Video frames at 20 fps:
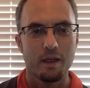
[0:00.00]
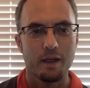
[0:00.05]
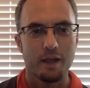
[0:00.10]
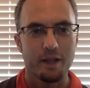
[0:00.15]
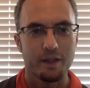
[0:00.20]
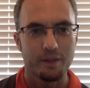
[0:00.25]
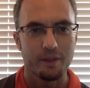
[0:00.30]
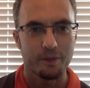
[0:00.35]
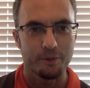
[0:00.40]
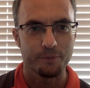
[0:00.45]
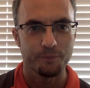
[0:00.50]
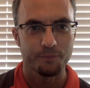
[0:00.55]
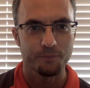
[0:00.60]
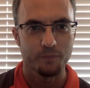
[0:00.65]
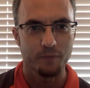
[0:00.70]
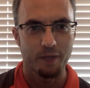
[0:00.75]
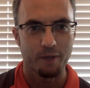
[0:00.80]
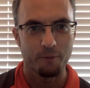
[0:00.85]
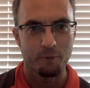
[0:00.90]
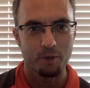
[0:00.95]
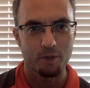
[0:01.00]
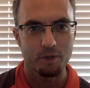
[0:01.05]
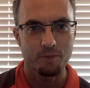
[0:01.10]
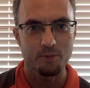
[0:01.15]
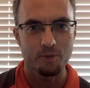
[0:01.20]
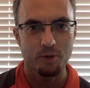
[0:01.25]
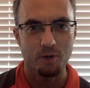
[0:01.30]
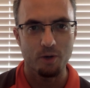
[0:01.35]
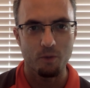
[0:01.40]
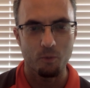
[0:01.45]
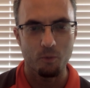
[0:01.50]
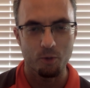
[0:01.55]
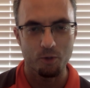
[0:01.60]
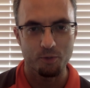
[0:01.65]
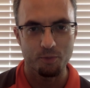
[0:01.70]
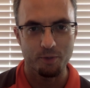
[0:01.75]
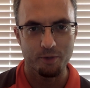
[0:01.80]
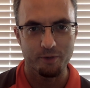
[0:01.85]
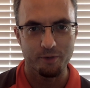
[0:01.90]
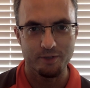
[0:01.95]
Hello, and welcome to our
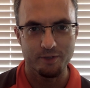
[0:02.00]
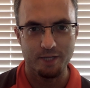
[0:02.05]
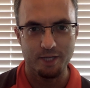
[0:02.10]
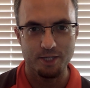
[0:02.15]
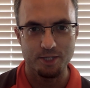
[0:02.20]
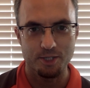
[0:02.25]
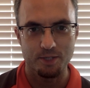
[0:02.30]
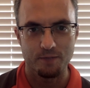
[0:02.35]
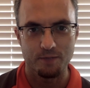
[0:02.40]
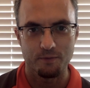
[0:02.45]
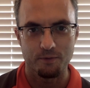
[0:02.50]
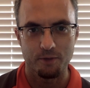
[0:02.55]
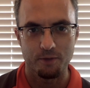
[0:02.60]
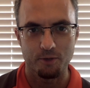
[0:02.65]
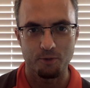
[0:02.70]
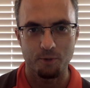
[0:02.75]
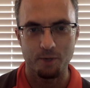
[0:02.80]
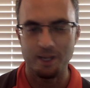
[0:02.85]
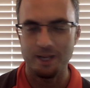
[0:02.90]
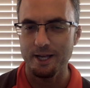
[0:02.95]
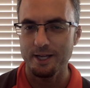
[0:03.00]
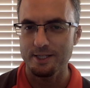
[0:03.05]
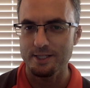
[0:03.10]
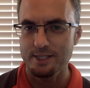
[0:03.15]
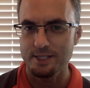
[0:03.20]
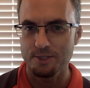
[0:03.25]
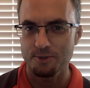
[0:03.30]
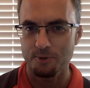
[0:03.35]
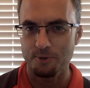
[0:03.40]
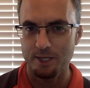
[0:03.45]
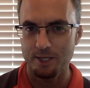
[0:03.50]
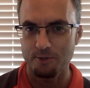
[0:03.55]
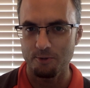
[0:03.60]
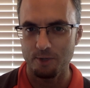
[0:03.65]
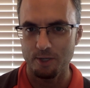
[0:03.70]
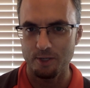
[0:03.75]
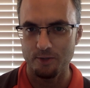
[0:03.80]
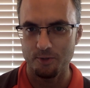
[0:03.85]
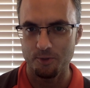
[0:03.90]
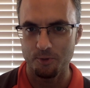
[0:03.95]
awards presentation for the
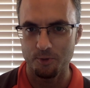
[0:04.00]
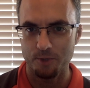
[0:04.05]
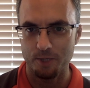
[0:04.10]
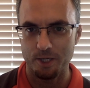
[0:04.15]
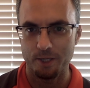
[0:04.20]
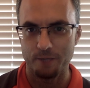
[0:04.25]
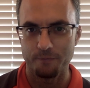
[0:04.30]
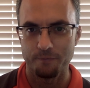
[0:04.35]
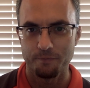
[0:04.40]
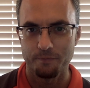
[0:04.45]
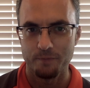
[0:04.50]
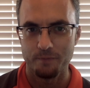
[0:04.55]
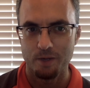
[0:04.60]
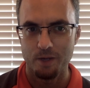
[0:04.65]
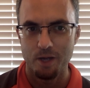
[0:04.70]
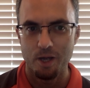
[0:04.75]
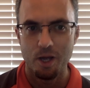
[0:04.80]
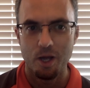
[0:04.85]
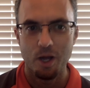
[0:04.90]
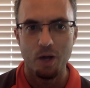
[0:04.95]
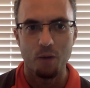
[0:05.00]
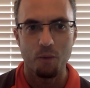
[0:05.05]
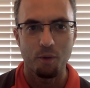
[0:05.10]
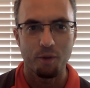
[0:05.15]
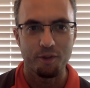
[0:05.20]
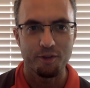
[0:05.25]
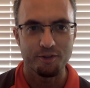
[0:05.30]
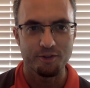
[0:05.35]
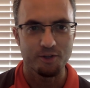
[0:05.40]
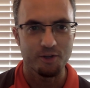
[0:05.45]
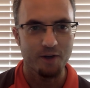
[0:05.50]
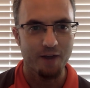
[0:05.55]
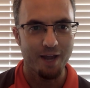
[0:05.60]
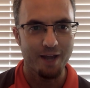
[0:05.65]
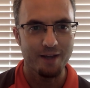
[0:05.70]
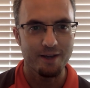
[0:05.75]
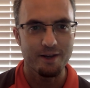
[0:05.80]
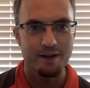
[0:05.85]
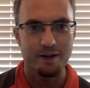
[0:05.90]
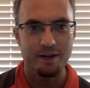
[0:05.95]
2019-2020 school year. While this year
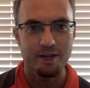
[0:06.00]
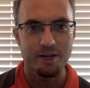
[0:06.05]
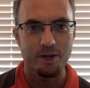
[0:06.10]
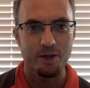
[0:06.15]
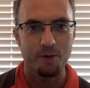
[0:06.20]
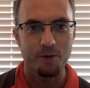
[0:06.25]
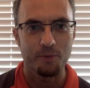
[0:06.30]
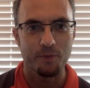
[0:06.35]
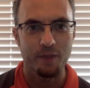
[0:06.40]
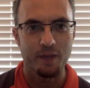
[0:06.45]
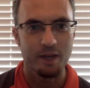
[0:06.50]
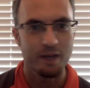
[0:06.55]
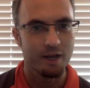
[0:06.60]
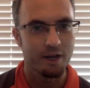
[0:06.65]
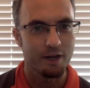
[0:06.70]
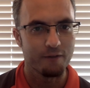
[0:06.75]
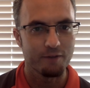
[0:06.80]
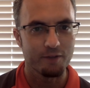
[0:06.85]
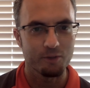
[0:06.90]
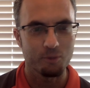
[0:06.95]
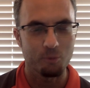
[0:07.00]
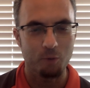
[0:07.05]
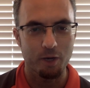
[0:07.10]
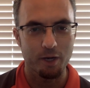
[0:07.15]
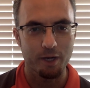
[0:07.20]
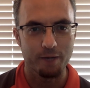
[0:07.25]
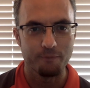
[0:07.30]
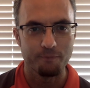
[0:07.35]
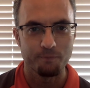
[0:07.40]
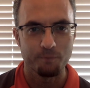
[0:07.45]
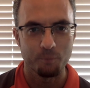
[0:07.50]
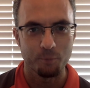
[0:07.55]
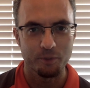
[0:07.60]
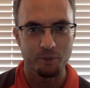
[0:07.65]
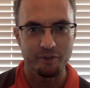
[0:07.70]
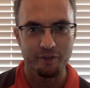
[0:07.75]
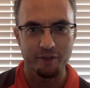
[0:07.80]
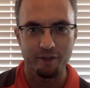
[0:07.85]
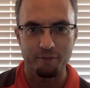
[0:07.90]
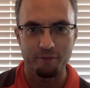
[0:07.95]
ended on a note that none of us wanted, we
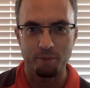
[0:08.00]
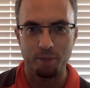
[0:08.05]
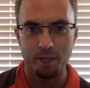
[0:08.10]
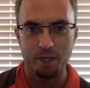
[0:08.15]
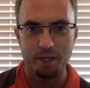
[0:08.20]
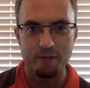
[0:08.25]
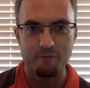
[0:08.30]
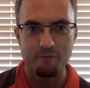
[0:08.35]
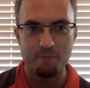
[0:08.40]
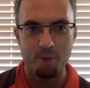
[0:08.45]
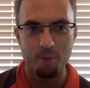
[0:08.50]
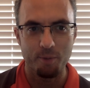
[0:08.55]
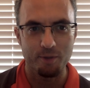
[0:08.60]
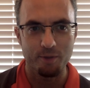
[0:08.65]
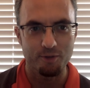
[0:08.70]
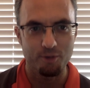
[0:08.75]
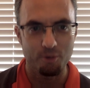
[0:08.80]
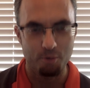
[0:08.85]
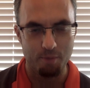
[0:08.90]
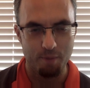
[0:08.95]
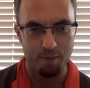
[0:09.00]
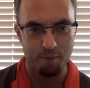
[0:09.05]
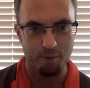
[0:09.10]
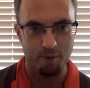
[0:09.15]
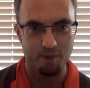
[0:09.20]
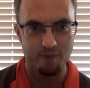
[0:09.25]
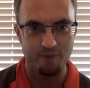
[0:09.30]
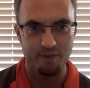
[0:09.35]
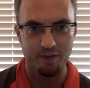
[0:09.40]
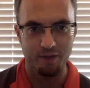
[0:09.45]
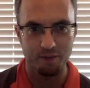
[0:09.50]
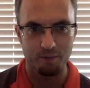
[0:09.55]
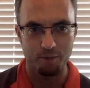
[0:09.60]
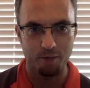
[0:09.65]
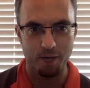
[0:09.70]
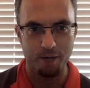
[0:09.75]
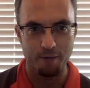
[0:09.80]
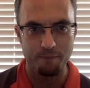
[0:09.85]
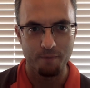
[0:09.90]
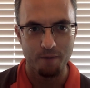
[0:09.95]
still have plenty of moments to remember and
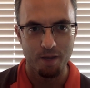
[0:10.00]
celebrate.